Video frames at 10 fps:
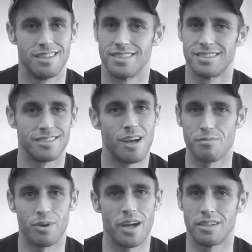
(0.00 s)
It's not
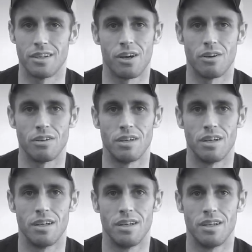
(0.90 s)
pride at all.
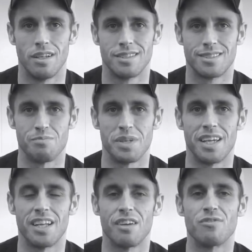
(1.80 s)
It's the
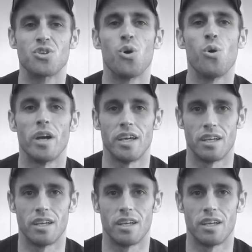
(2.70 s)
beginning of joy.